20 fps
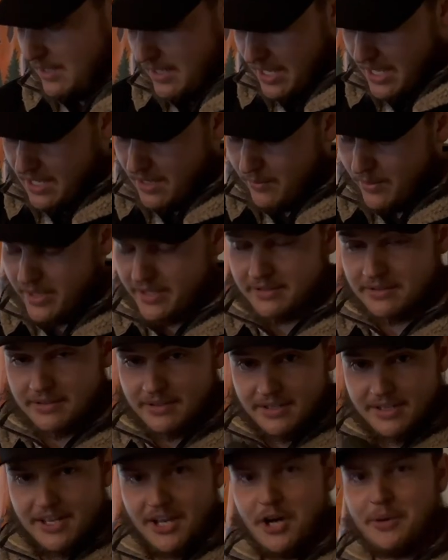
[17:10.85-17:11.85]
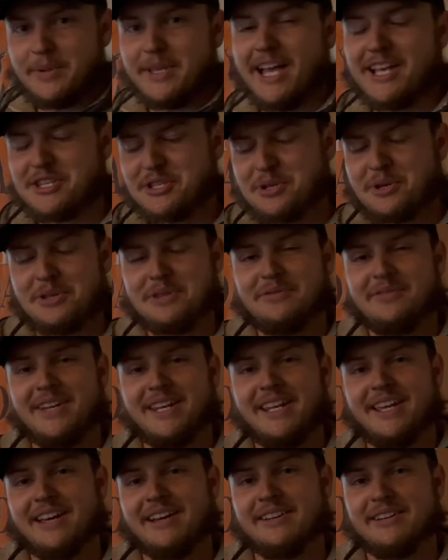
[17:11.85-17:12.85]
Anyways, hope you guys enjoyed the
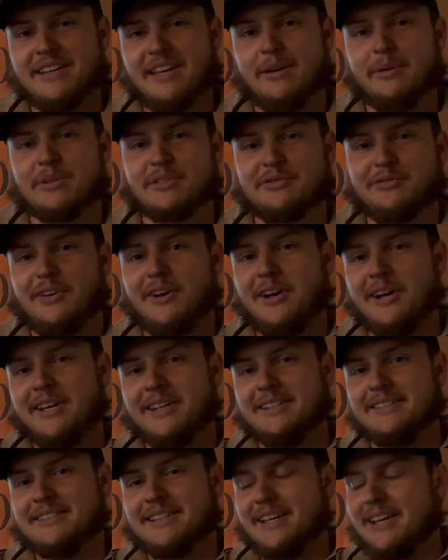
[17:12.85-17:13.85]
video. It was fun.